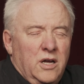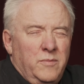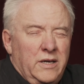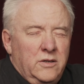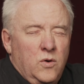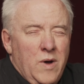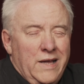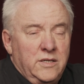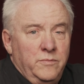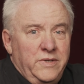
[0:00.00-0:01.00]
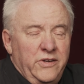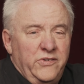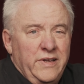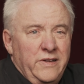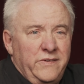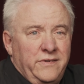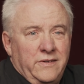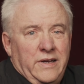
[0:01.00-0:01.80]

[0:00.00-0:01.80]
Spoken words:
about quantum dissonance.